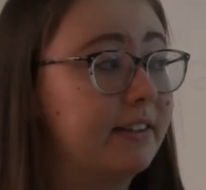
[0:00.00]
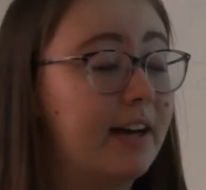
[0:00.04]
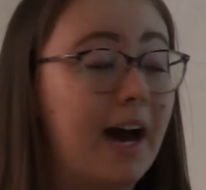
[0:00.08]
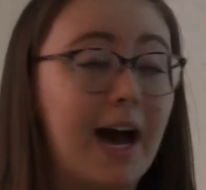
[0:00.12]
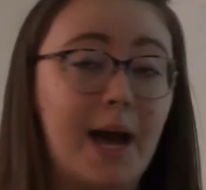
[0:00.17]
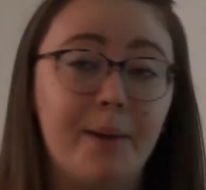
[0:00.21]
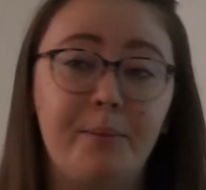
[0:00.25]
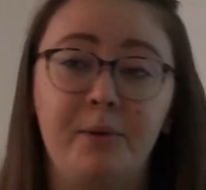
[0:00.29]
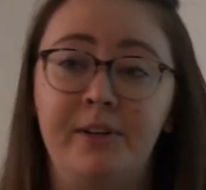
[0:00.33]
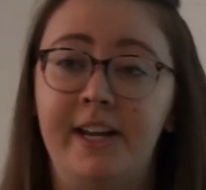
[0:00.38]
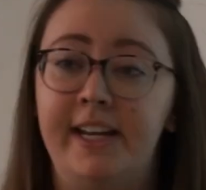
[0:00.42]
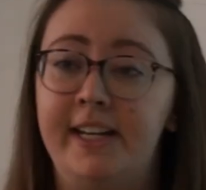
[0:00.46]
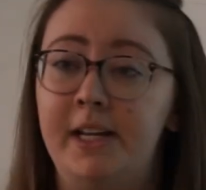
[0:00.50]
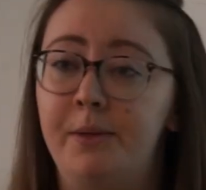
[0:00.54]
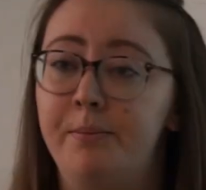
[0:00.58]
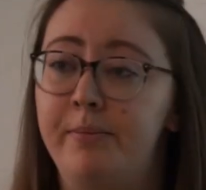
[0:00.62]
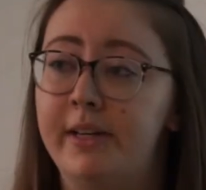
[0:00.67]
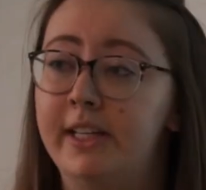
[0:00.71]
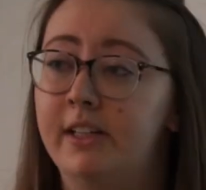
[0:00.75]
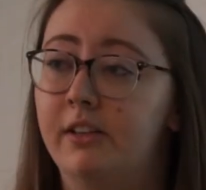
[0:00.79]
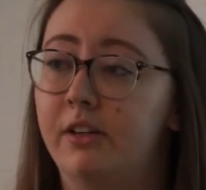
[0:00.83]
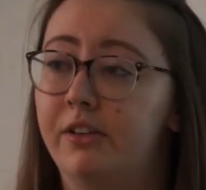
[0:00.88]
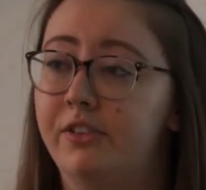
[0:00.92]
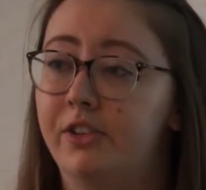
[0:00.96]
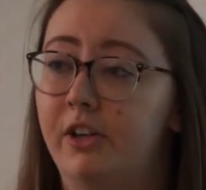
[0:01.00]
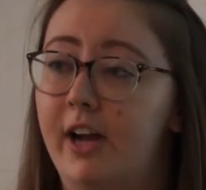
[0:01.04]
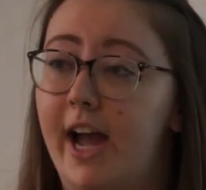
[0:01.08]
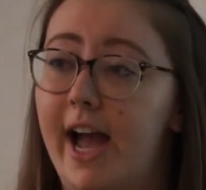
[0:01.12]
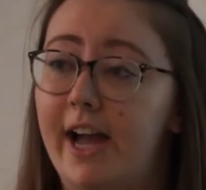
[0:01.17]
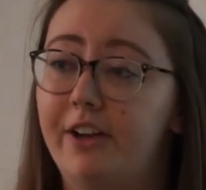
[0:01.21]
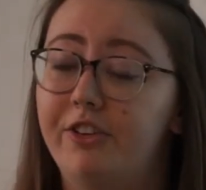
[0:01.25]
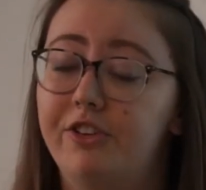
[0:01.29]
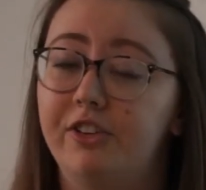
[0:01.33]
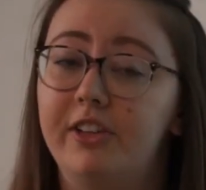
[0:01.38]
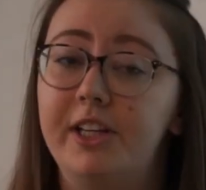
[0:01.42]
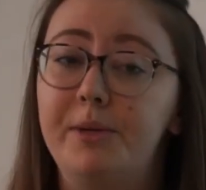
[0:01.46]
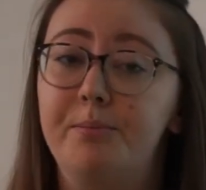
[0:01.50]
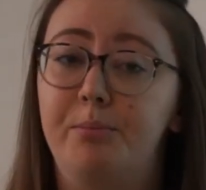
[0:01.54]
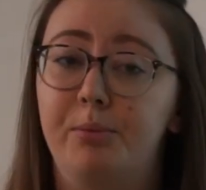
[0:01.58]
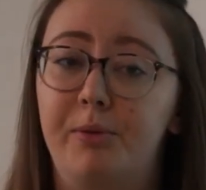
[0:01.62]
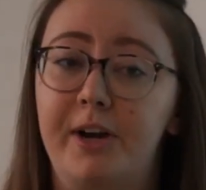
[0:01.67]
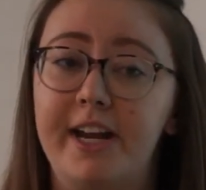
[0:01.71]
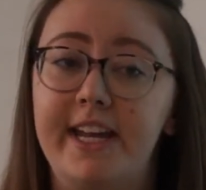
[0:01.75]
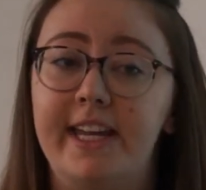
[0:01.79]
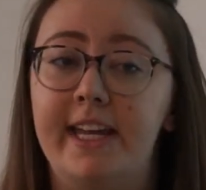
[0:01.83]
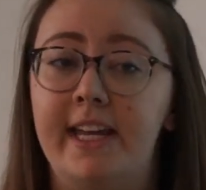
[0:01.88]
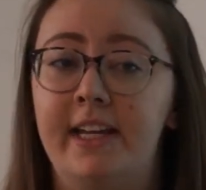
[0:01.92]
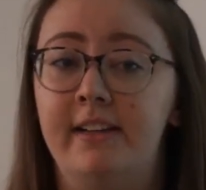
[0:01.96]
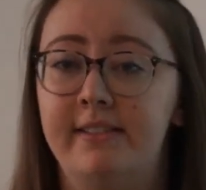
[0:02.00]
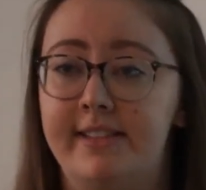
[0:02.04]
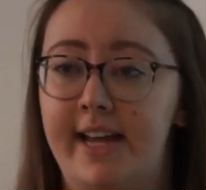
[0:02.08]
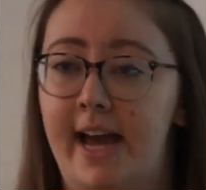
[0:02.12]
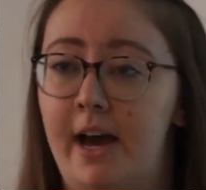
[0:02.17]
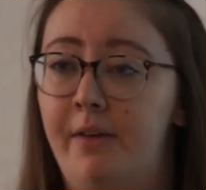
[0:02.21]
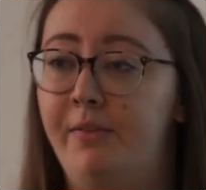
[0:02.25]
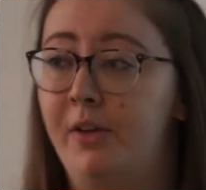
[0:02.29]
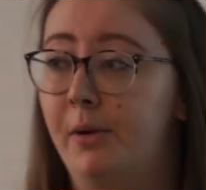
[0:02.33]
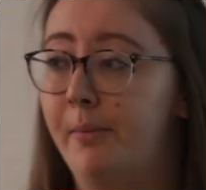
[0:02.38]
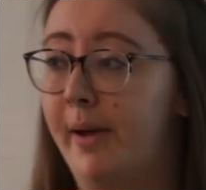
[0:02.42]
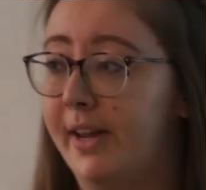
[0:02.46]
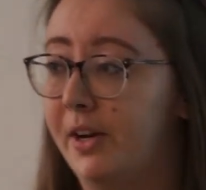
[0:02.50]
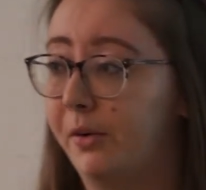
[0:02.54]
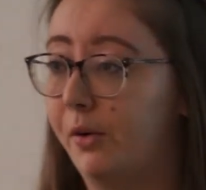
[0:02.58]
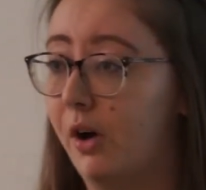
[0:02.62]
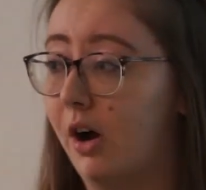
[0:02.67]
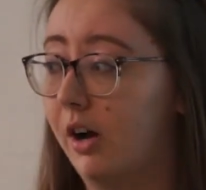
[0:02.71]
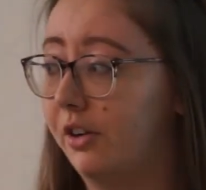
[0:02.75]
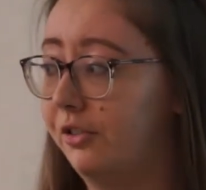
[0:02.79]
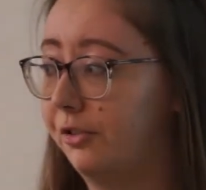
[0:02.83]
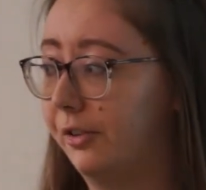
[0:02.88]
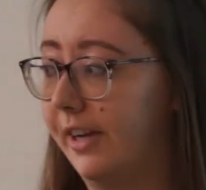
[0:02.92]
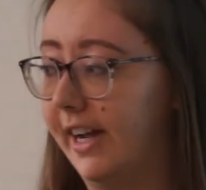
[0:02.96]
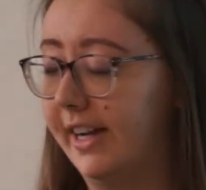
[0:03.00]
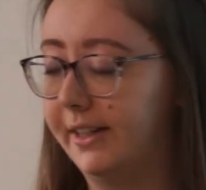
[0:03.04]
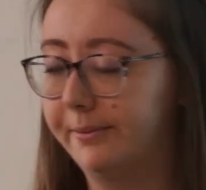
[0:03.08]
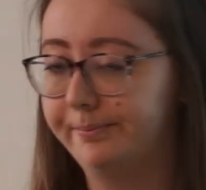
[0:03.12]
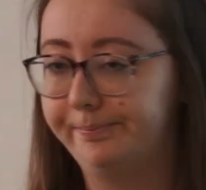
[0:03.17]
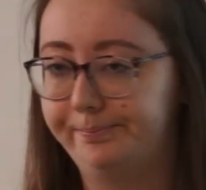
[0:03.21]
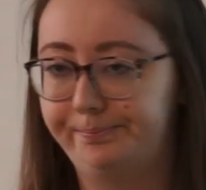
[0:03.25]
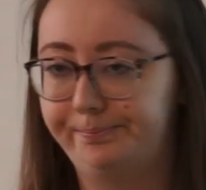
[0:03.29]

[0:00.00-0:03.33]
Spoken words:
hibernating beetles are actually breaking down their mitochondria.